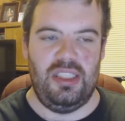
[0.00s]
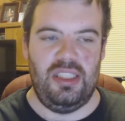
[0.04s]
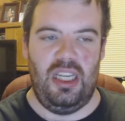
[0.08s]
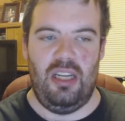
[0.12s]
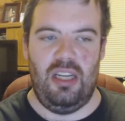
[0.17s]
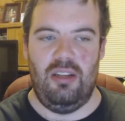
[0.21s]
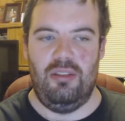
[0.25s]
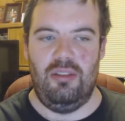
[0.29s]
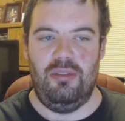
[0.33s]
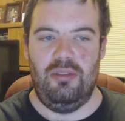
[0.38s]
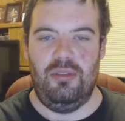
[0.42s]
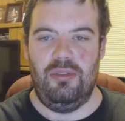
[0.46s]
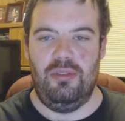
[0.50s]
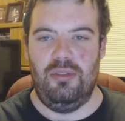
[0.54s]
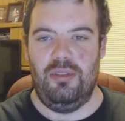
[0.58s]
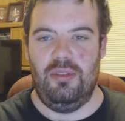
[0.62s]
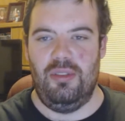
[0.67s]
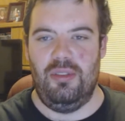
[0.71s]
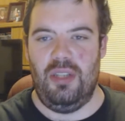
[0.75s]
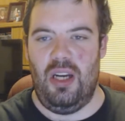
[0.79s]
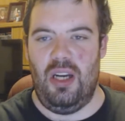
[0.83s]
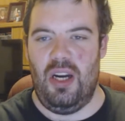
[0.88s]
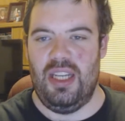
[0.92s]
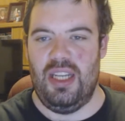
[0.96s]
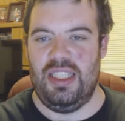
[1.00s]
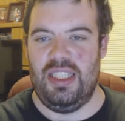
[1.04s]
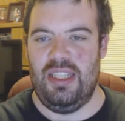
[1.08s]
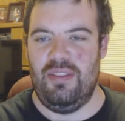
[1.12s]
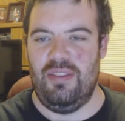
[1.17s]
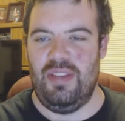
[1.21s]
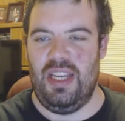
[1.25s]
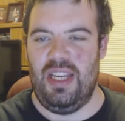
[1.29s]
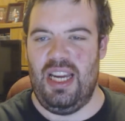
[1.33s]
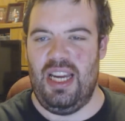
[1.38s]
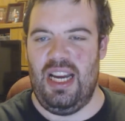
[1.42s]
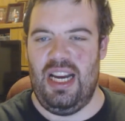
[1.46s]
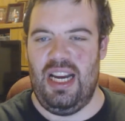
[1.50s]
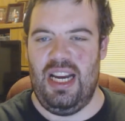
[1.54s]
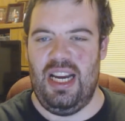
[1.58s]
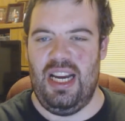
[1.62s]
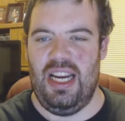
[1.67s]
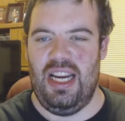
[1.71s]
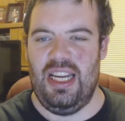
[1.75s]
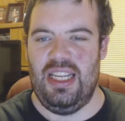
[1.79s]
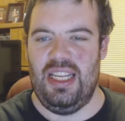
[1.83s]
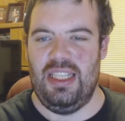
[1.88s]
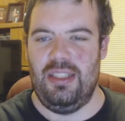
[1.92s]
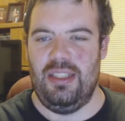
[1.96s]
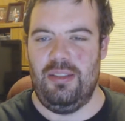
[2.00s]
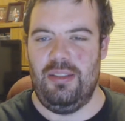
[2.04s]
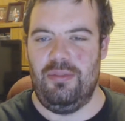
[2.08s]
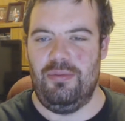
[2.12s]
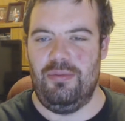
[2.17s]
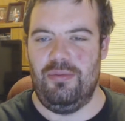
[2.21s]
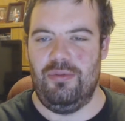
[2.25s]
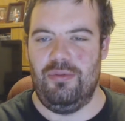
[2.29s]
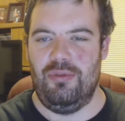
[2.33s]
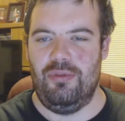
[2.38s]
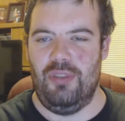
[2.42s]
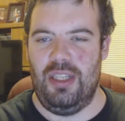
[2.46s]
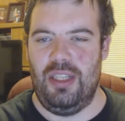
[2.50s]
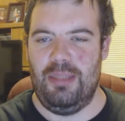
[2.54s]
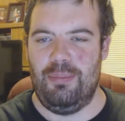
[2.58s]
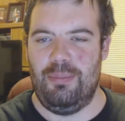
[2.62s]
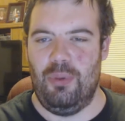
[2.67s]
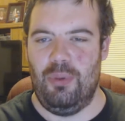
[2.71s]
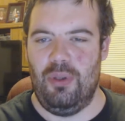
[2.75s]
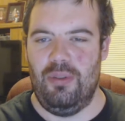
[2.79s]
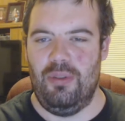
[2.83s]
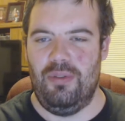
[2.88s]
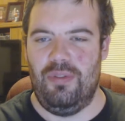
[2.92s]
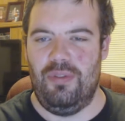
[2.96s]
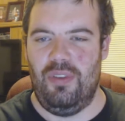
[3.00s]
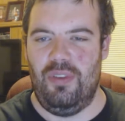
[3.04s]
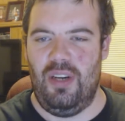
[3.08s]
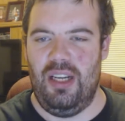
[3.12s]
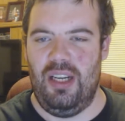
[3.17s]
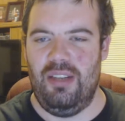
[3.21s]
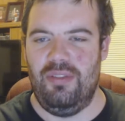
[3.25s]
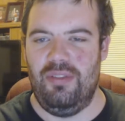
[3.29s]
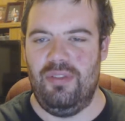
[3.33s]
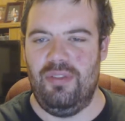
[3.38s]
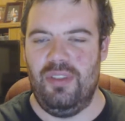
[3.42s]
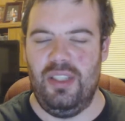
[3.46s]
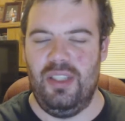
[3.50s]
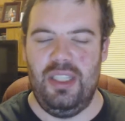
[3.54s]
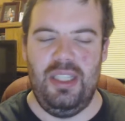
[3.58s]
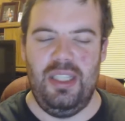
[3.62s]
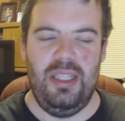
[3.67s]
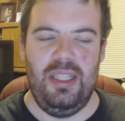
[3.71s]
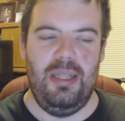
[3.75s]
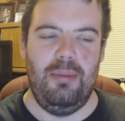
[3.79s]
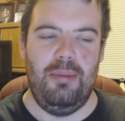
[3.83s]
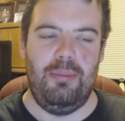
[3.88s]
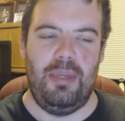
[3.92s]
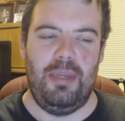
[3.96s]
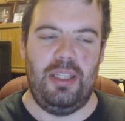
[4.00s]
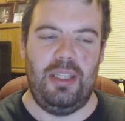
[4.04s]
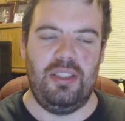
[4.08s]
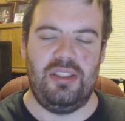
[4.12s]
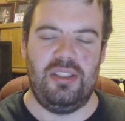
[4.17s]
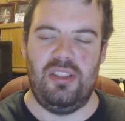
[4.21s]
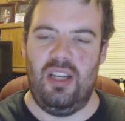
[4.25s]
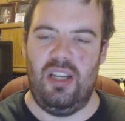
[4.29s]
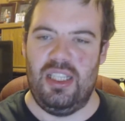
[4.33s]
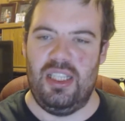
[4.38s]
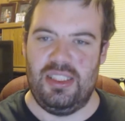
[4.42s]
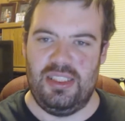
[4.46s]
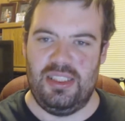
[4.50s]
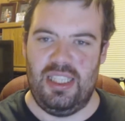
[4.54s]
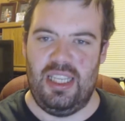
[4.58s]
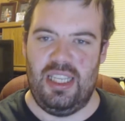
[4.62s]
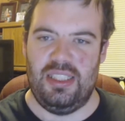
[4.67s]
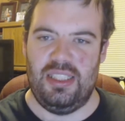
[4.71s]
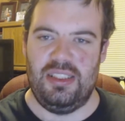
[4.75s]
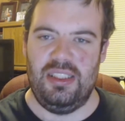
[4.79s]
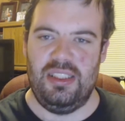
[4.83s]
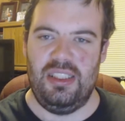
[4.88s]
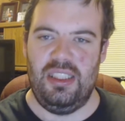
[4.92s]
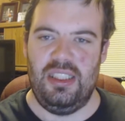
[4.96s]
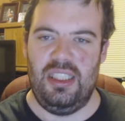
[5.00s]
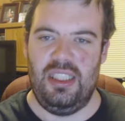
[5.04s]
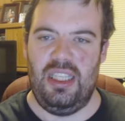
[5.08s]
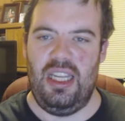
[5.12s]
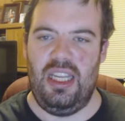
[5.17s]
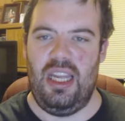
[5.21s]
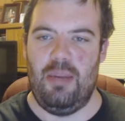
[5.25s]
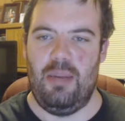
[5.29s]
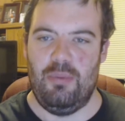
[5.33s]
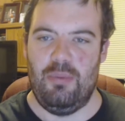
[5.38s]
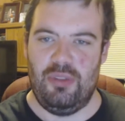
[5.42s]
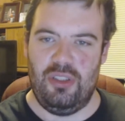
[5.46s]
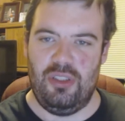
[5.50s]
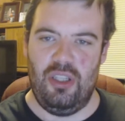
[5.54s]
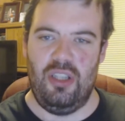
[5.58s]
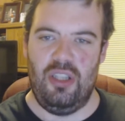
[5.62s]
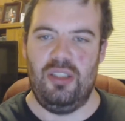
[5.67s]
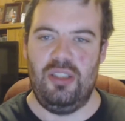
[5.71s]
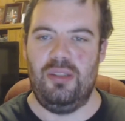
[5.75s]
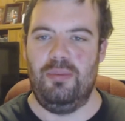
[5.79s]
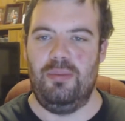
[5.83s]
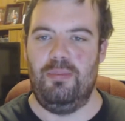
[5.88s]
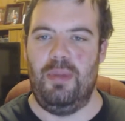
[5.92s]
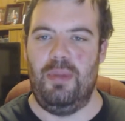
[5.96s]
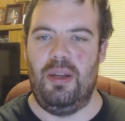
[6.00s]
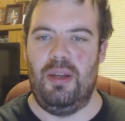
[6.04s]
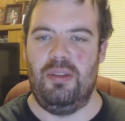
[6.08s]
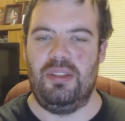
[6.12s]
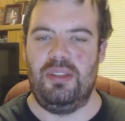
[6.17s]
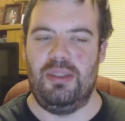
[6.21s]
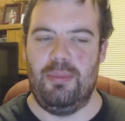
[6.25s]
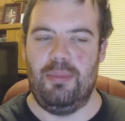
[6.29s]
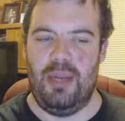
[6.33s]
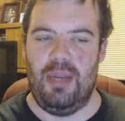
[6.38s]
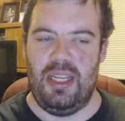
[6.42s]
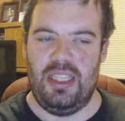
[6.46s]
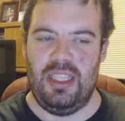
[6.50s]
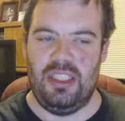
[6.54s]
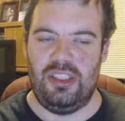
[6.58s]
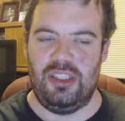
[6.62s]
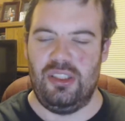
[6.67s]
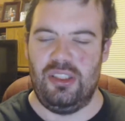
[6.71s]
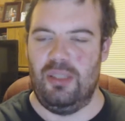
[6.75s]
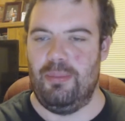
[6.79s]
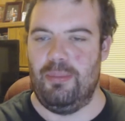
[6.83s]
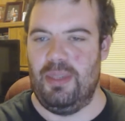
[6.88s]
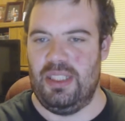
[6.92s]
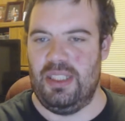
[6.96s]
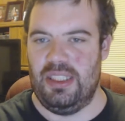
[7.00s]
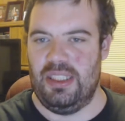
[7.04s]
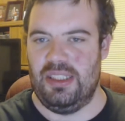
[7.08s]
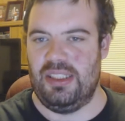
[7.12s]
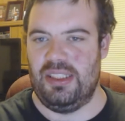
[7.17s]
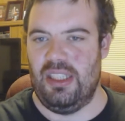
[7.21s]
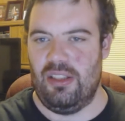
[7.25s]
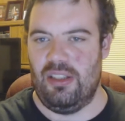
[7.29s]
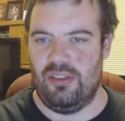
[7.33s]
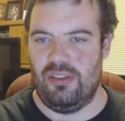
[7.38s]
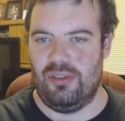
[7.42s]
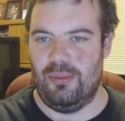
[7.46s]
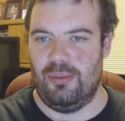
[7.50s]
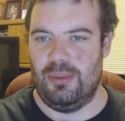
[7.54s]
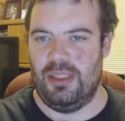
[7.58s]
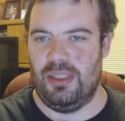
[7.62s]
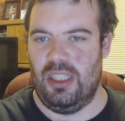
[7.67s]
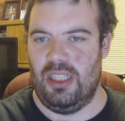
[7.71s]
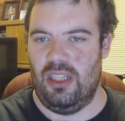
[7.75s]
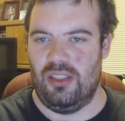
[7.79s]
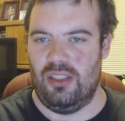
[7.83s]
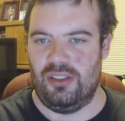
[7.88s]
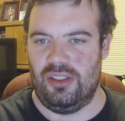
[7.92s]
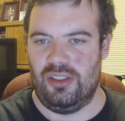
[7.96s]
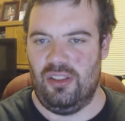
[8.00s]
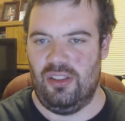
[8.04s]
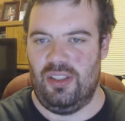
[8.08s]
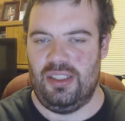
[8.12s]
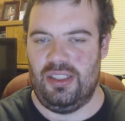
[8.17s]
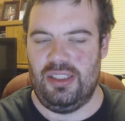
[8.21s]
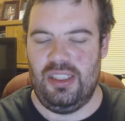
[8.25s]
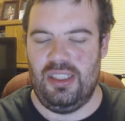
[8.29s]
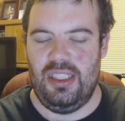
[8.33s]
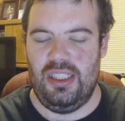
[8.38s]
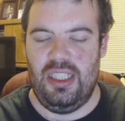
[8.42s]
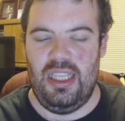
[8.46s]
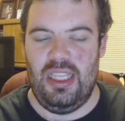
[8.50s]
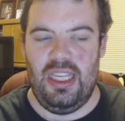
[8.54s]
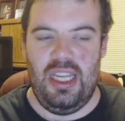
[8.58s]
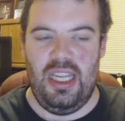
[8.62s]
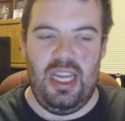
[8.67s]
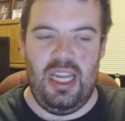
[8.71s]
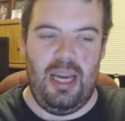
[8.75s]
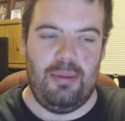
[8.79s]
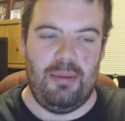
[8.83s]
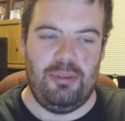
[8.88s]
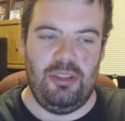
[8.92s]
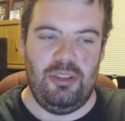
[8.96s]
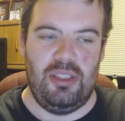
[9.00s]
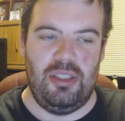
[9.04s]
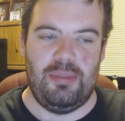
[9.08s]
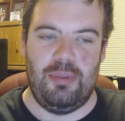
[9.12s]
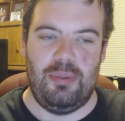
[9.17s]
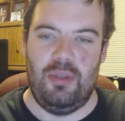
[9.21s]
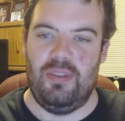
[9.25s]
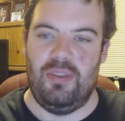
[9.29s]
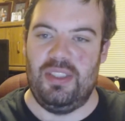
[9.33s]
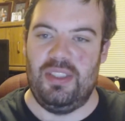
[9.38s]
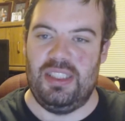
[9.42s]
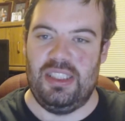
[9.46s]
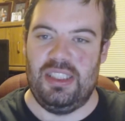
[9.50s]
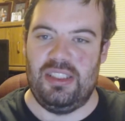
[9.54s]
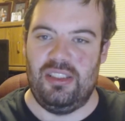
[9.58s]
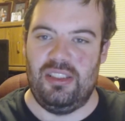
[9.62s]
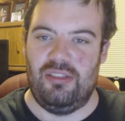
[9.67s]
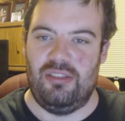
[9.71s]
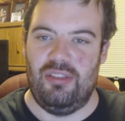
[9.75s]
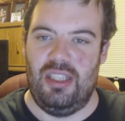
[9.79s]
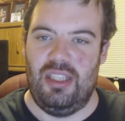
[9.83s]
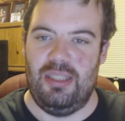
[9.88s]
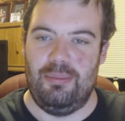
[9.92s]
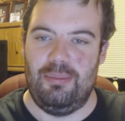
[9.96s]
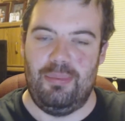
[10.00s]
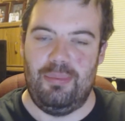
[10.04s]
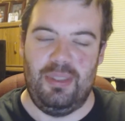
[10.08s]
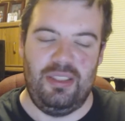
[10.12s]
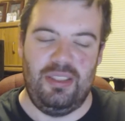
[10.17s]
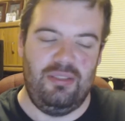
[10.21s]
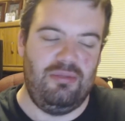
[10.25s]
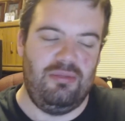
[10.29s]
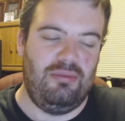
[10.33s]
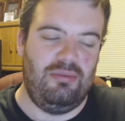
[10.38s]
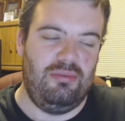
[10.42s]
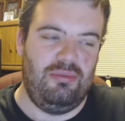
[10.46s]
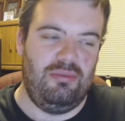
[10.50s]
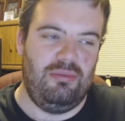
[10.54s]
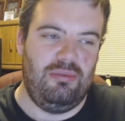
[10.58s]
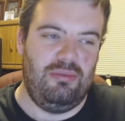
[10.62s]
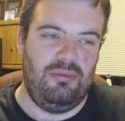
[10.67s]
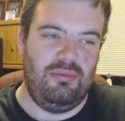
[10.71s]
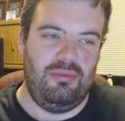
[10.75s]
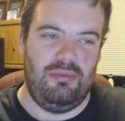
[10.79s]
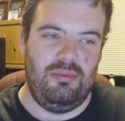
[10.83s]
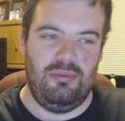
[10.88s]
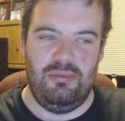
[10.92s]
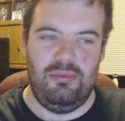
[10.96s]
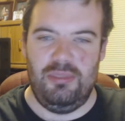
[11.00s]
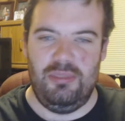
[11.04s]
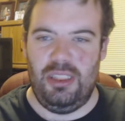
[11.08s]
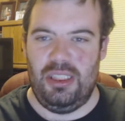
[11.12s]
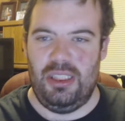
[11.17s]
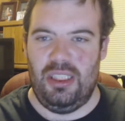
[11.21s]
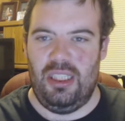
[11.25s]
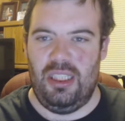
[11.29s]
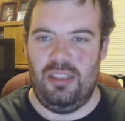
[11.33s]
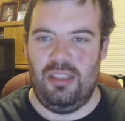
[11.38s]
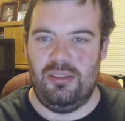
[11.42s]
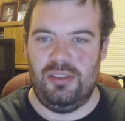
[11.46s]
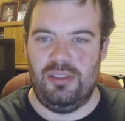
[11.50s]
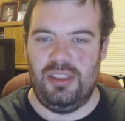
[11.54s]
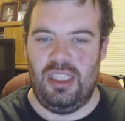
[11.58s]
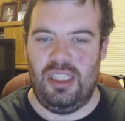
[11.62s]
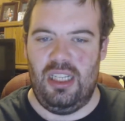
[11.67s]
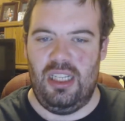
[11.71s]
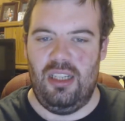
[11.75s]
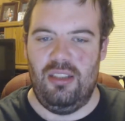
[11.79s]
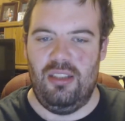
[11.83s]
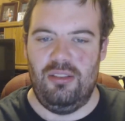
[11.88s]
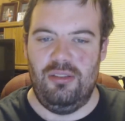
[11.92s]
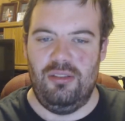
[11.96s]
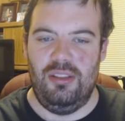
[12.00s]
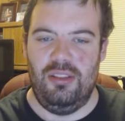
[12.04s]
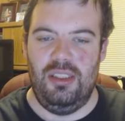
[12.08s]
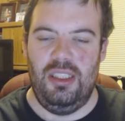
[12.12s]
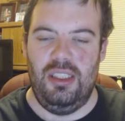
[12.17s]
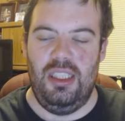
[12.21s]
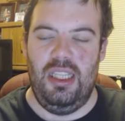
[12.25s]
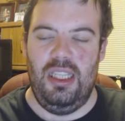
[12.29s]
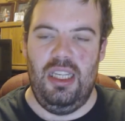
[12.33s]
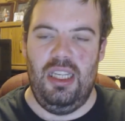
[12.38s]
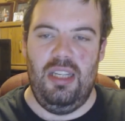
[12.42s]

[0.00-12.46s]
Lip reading: So I give it a 3.5 because, like I said, it was good, but to me, it shouldn't have been in the Tales from the Darkside. I'm sure there's people that disagree, but you know. So